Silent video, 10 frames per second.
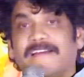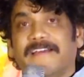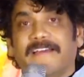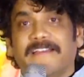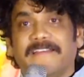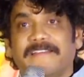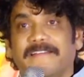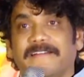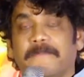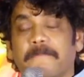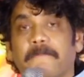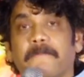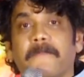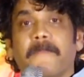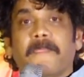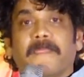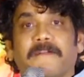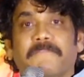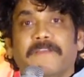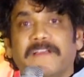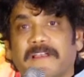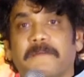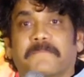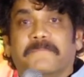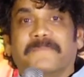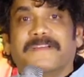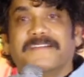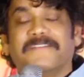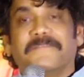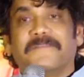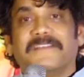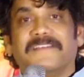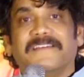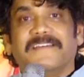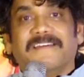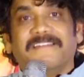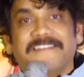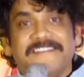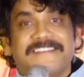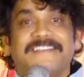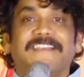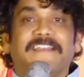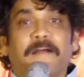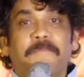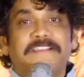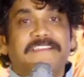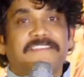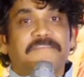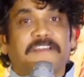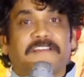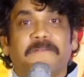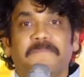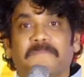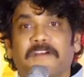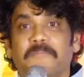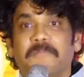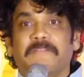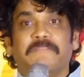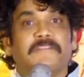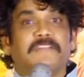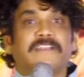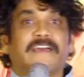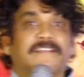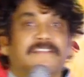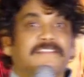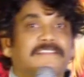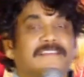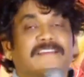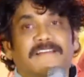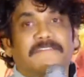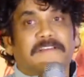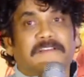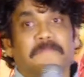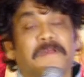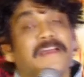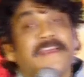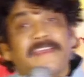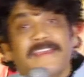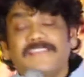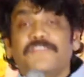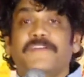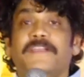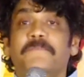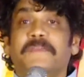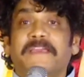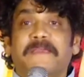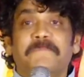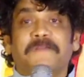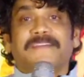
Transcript: and Vikram, recently Kamalji's Vikram, one of my favorite actors, Vikram, his film came